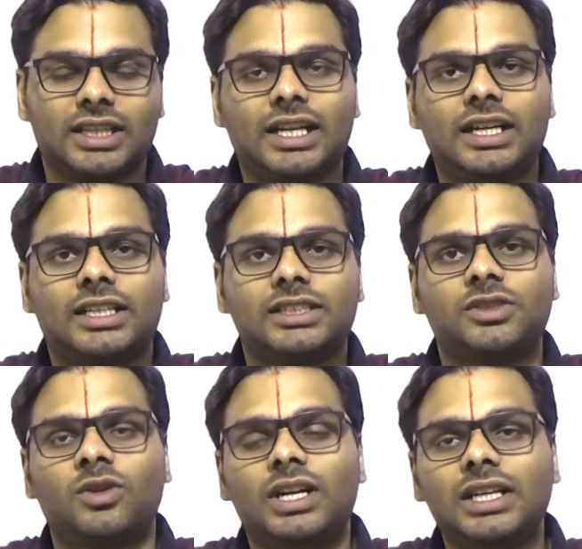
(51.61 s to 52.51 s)
then it is
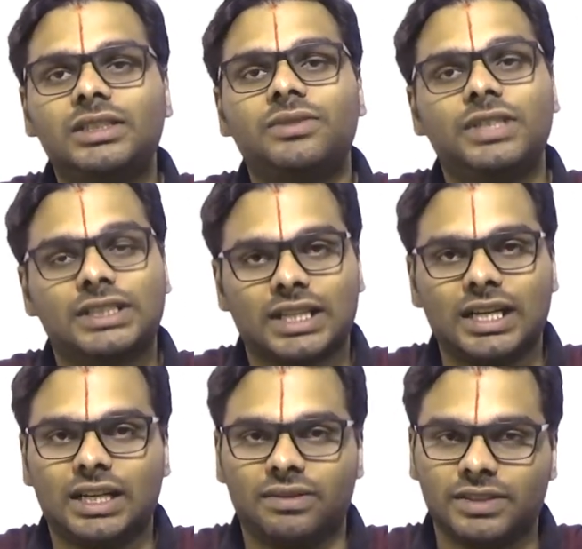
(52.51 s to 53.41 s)
known as
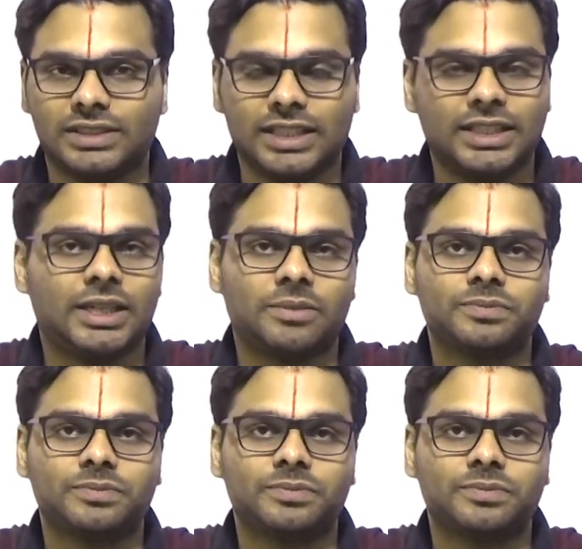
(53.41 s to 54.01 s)
fiscal deficit.